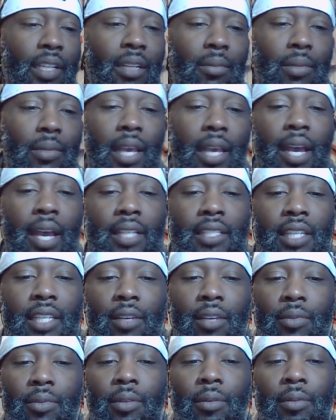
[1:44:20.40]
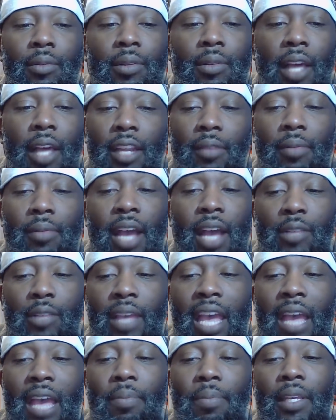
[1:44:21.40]
Them guys
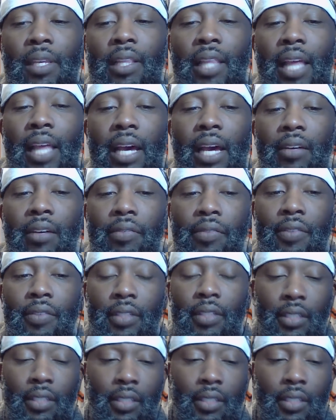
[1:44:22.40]
were happy he left.